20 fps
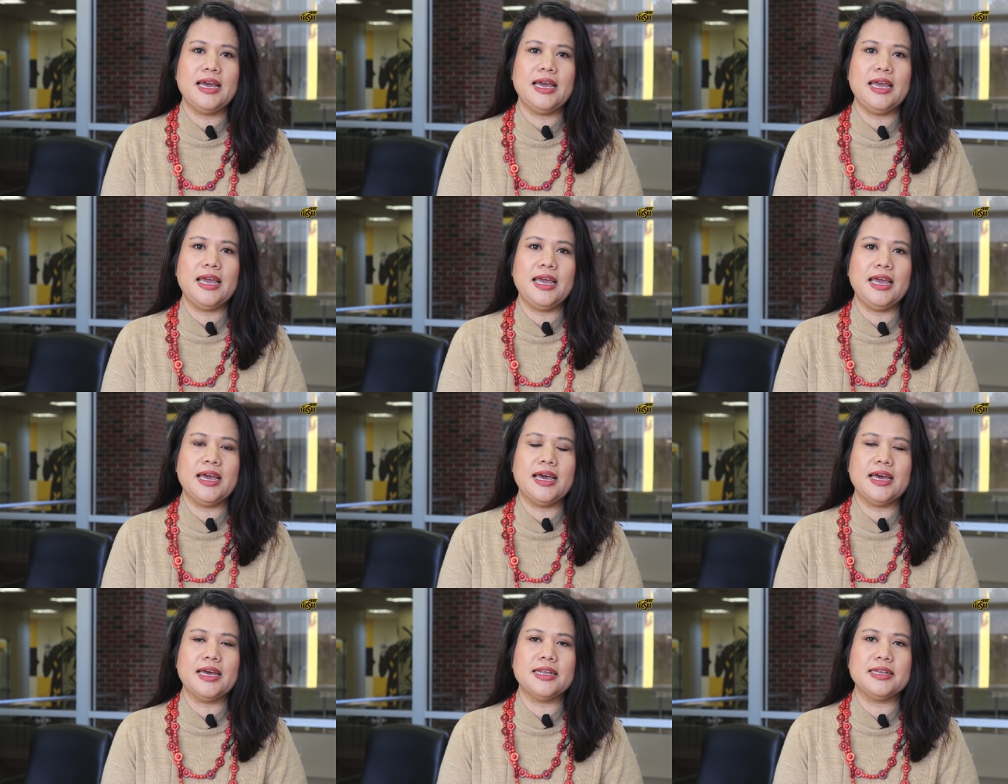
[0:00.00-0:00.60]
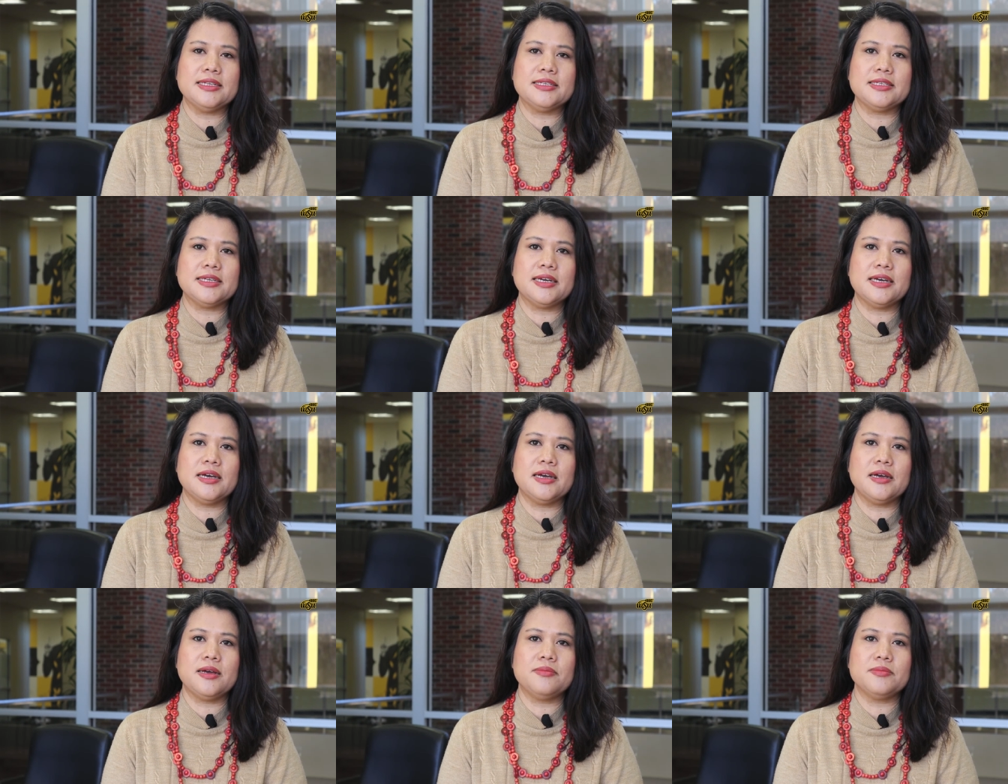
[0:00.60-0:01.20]
and
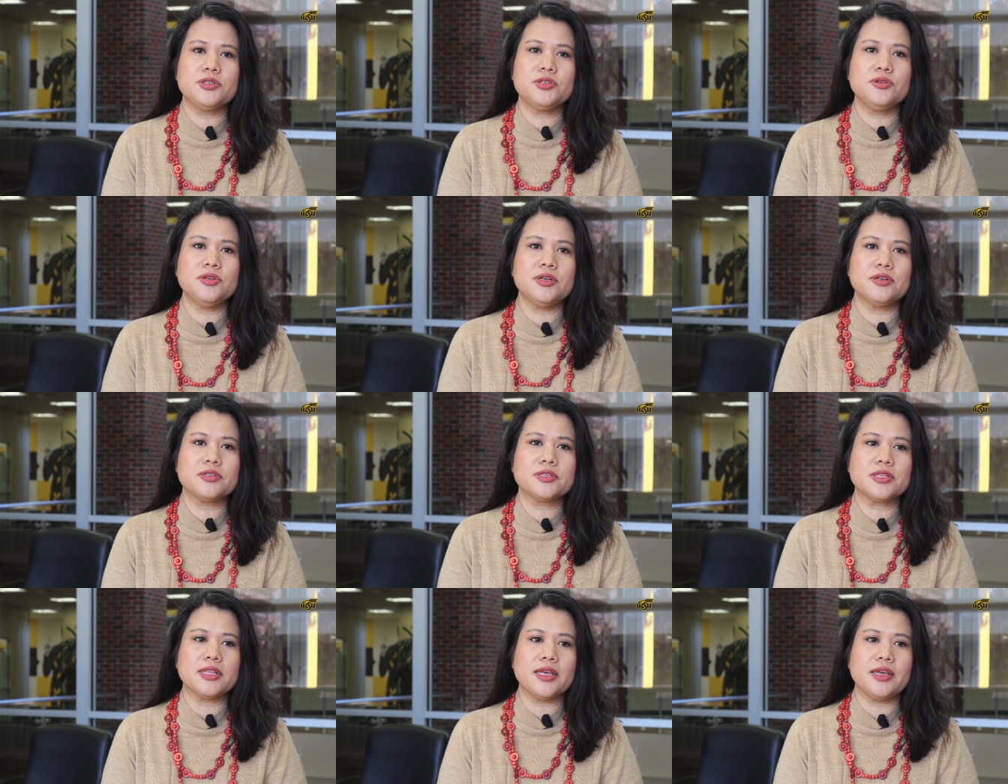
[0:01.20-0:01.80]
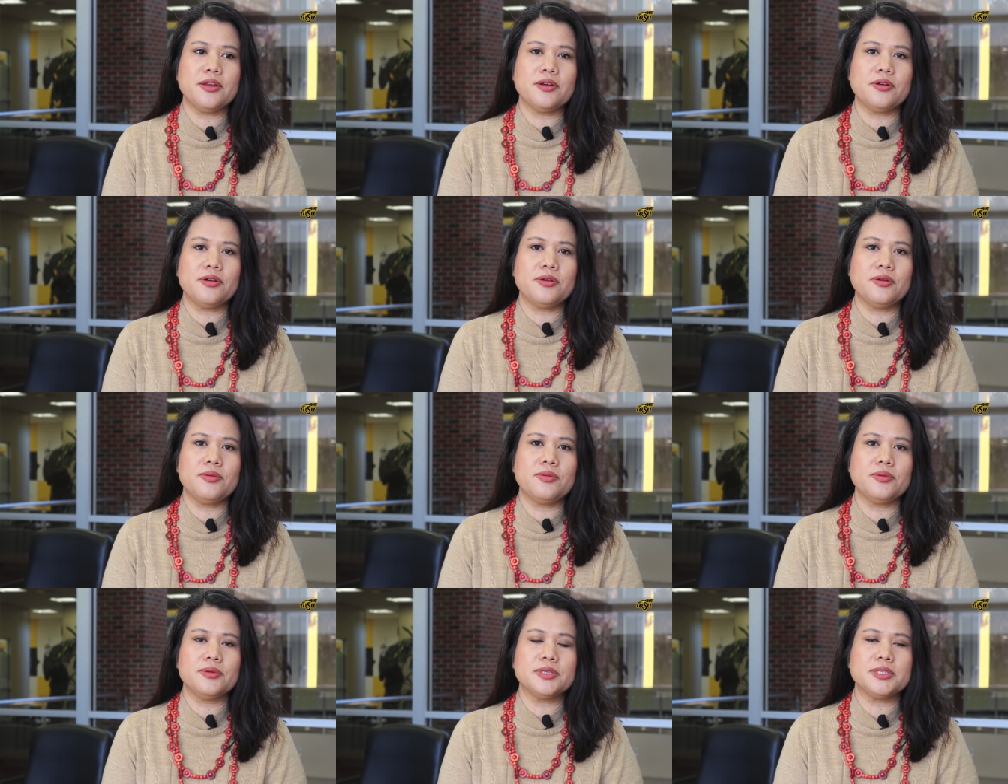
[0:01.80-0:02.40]
um, two years
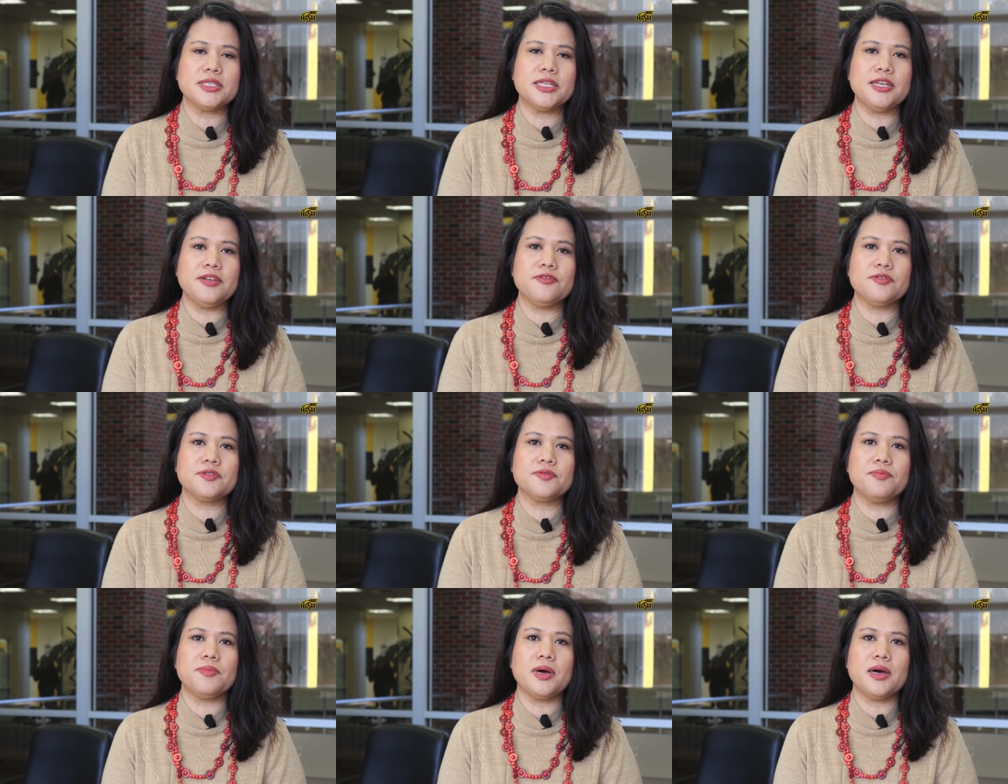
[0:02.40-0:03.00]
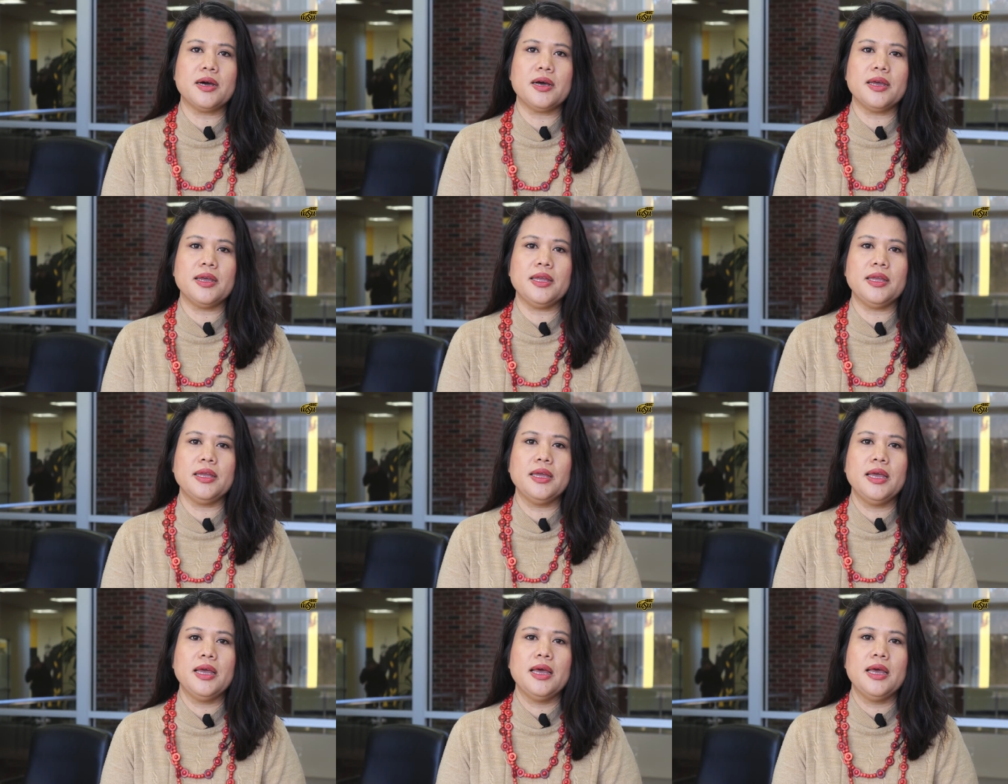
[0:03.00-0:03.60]
later received my